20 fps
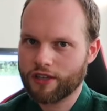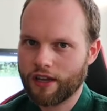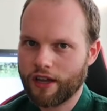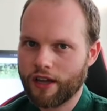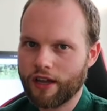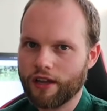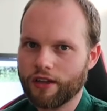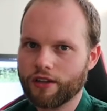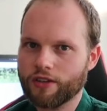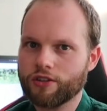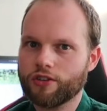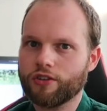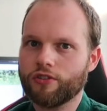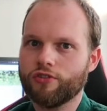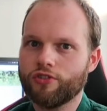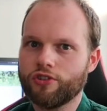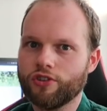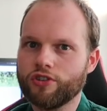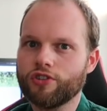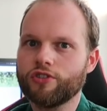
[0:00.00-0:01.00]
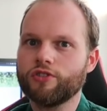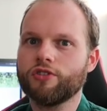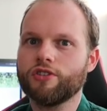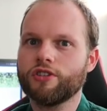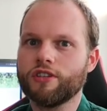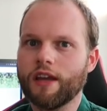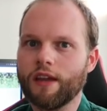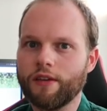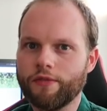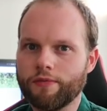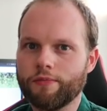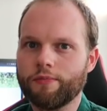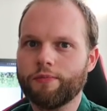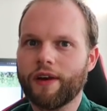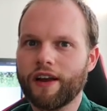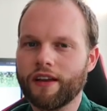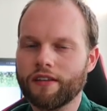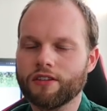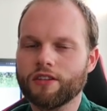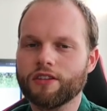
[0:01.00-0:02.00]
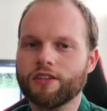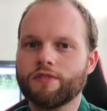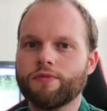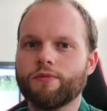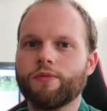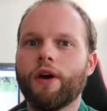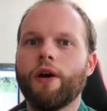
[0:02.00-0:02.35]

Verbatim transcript: Uh, so just to save practice,